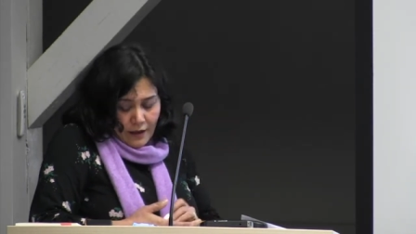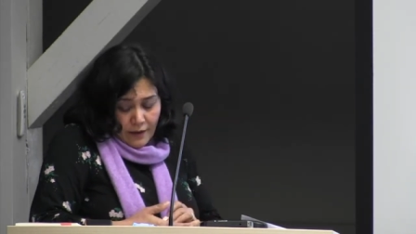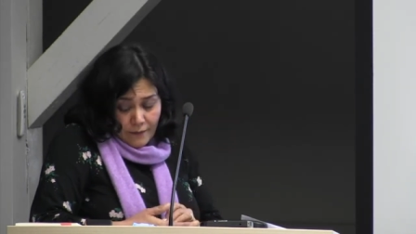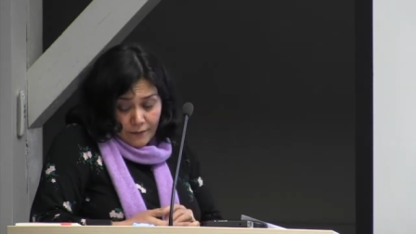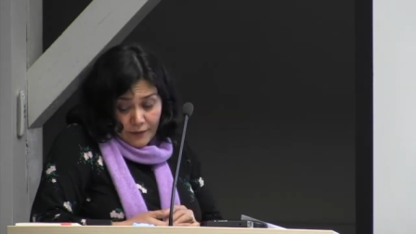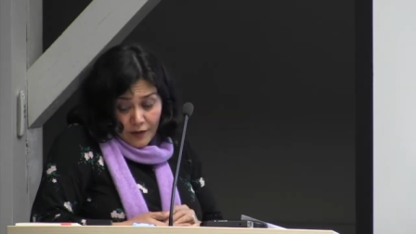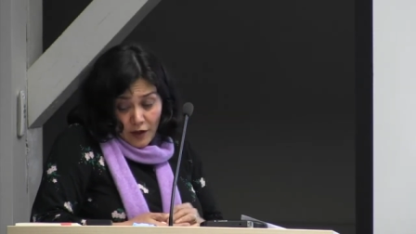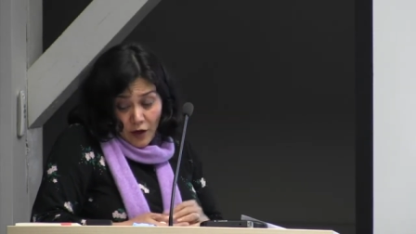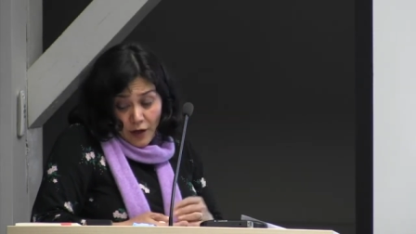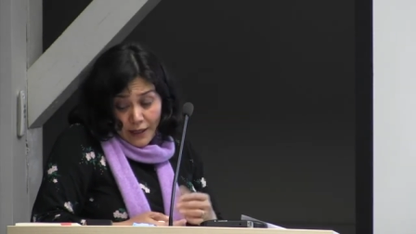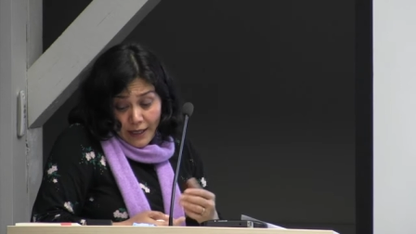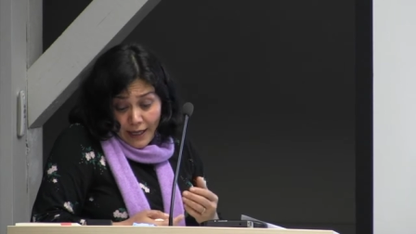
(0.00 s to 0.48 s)

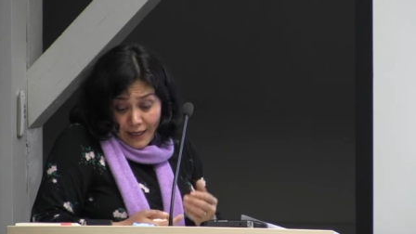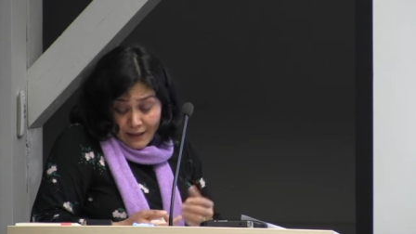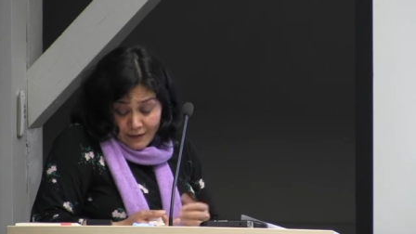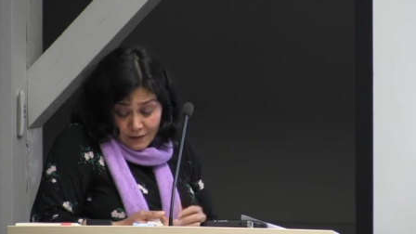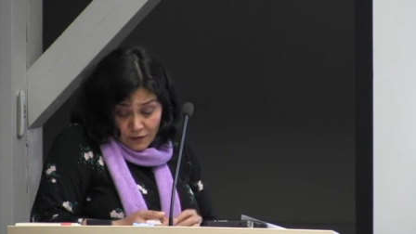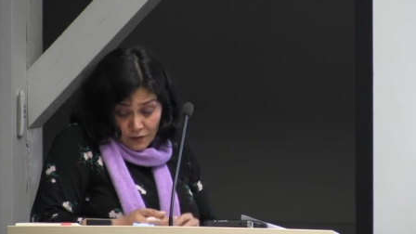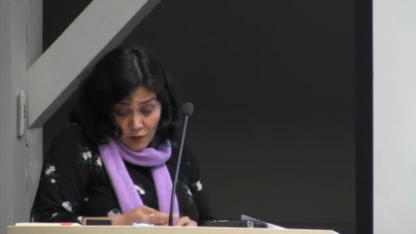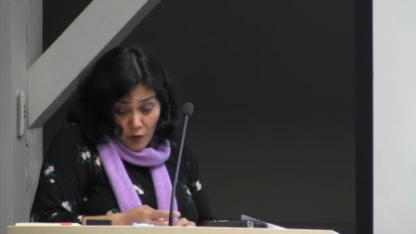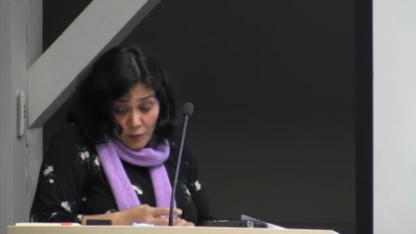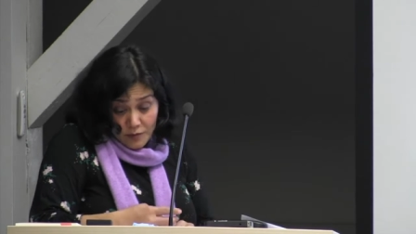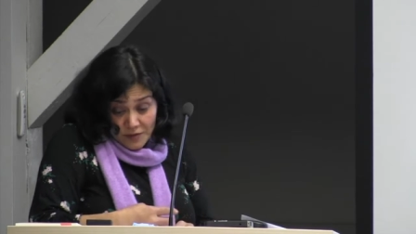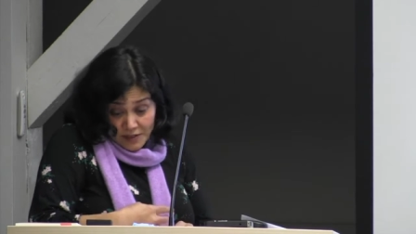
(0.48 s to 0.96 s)
I
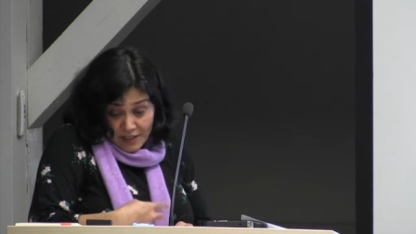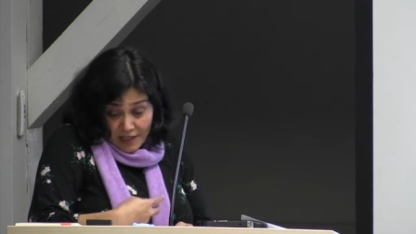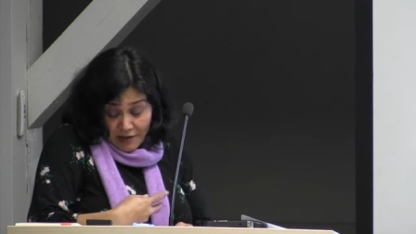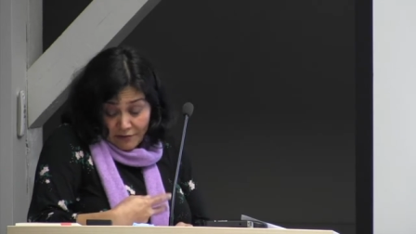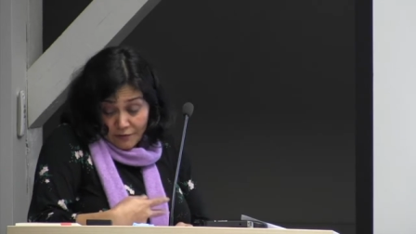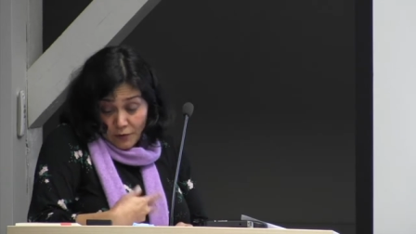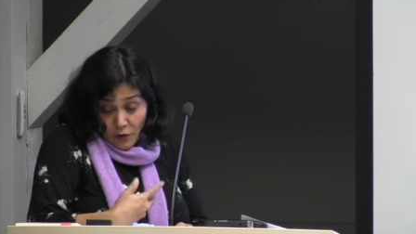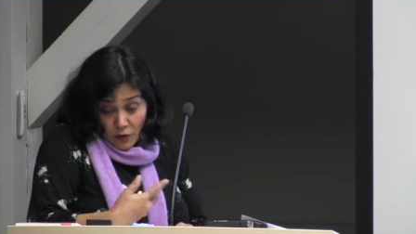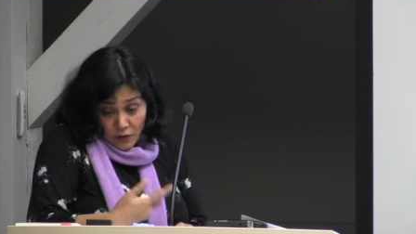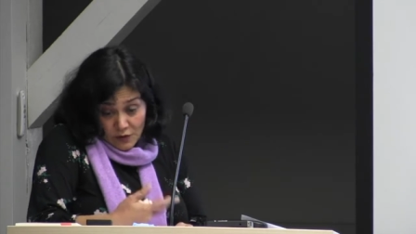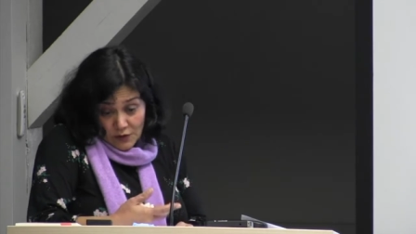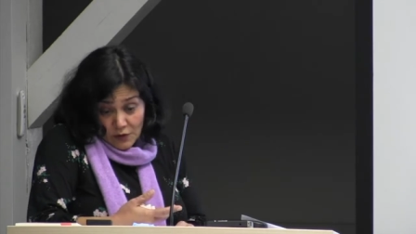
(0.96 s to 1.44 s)
had
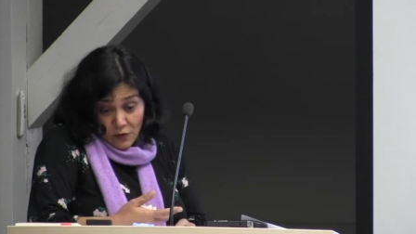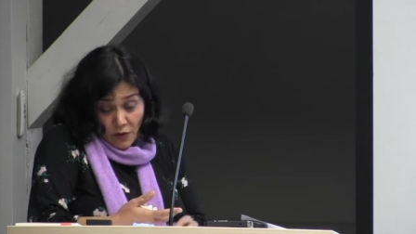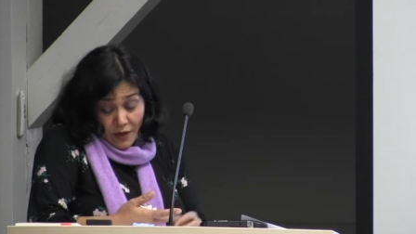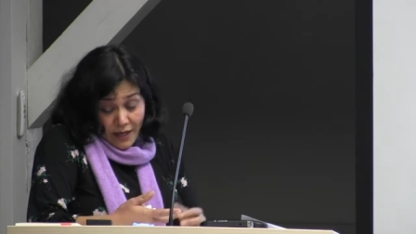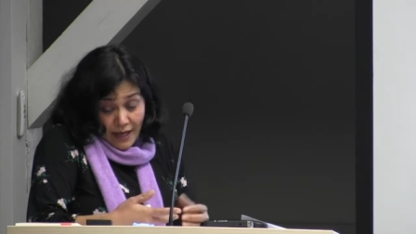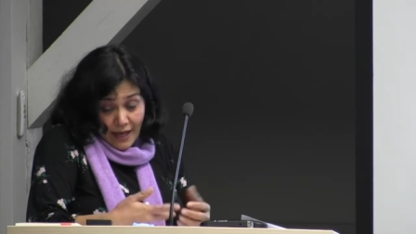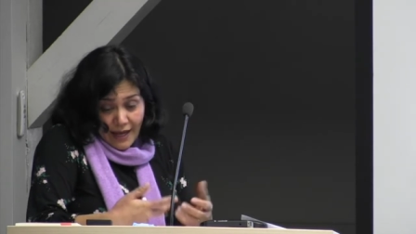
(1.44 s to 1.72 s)
observed also,